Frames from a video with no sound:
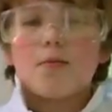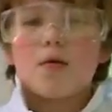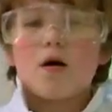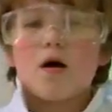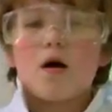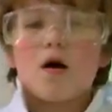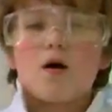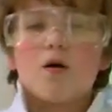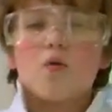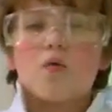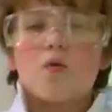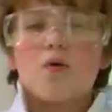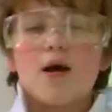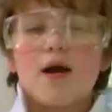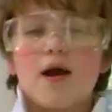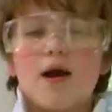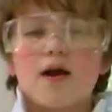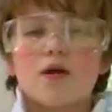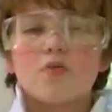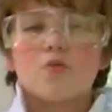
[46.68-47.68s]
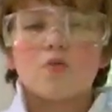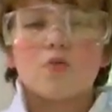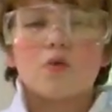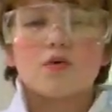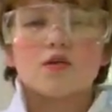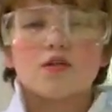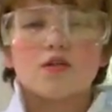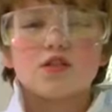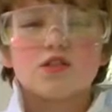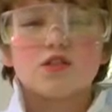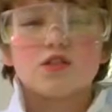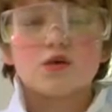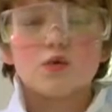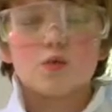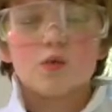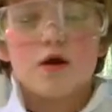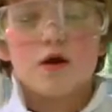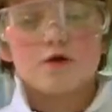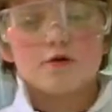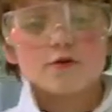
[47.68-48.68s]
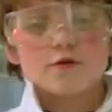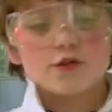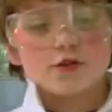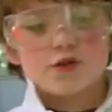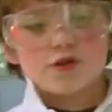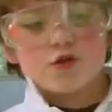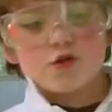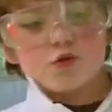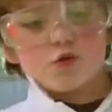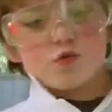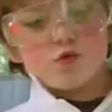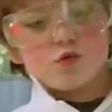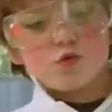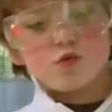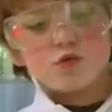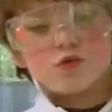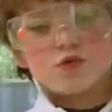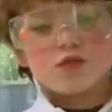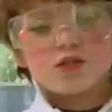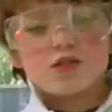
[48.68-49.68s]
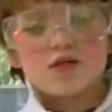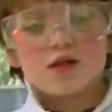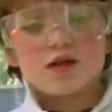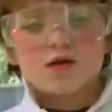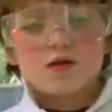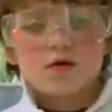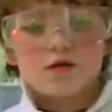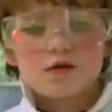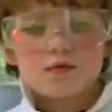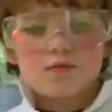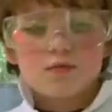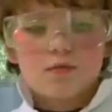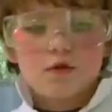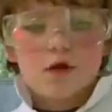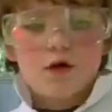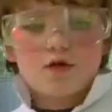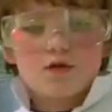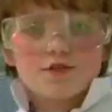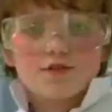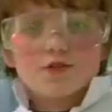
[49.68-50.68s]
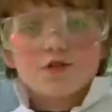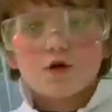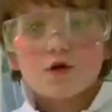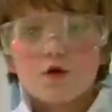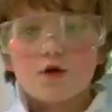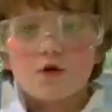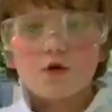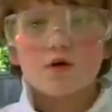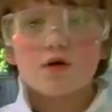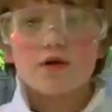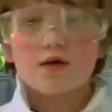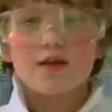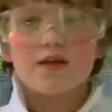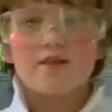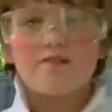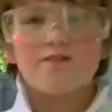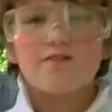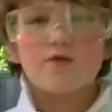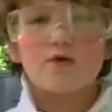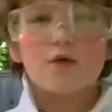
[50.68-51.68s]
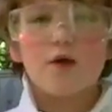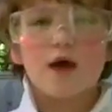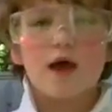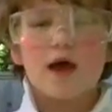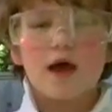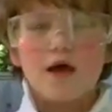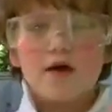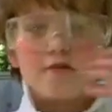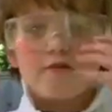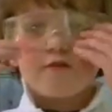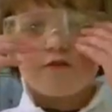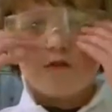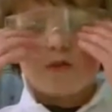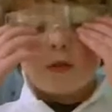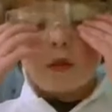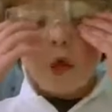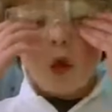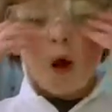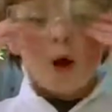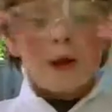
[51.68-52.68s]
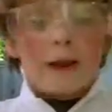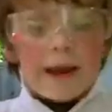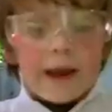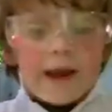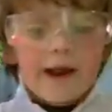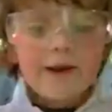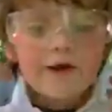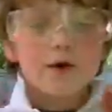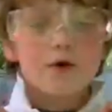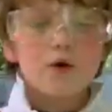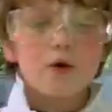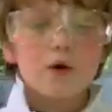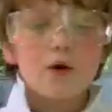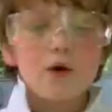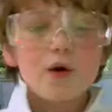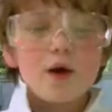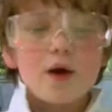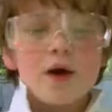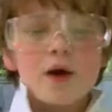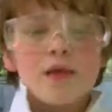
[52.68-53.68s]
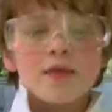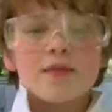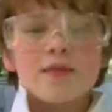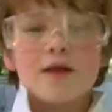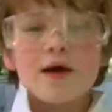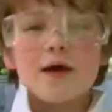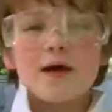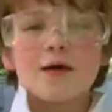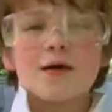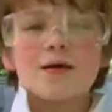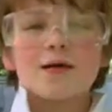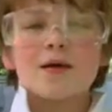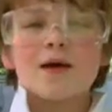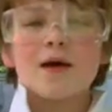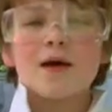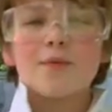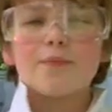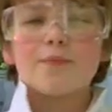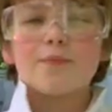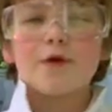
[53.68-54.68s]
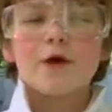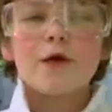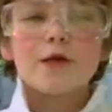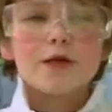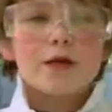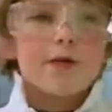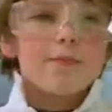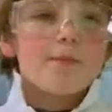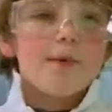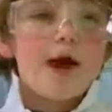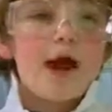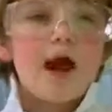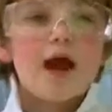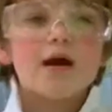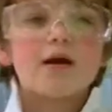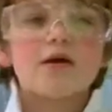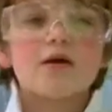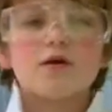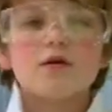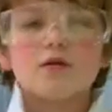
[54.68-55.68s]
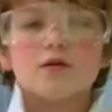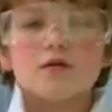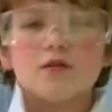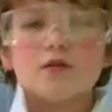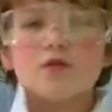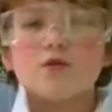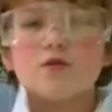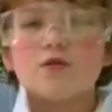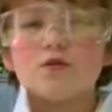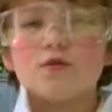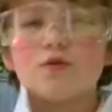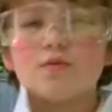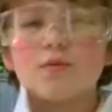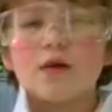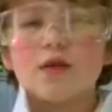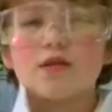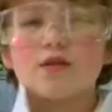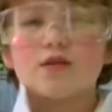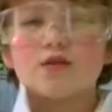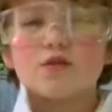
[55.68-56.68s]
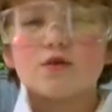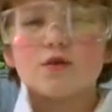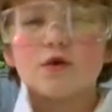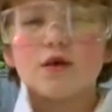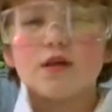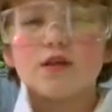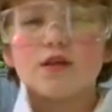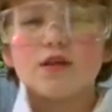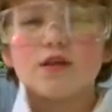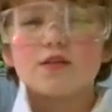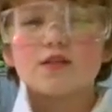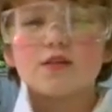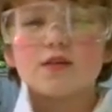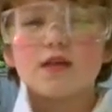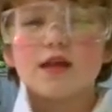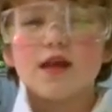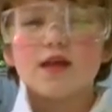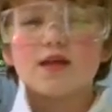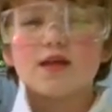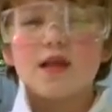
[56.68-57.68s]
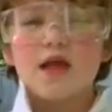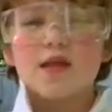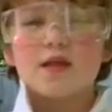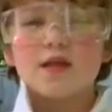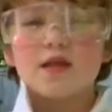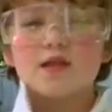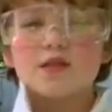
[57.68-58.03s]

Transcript: and wear shoes. Also, if you have long hair, then braid it back to make sure it doesn't get in any